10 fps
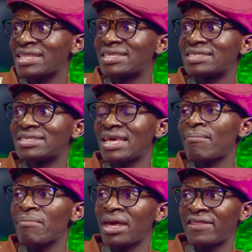the
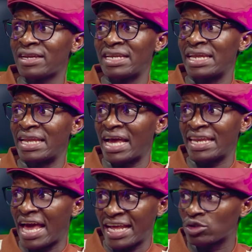same manner that
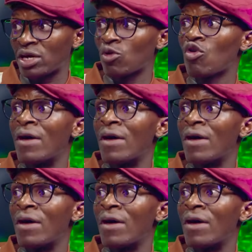I raise on.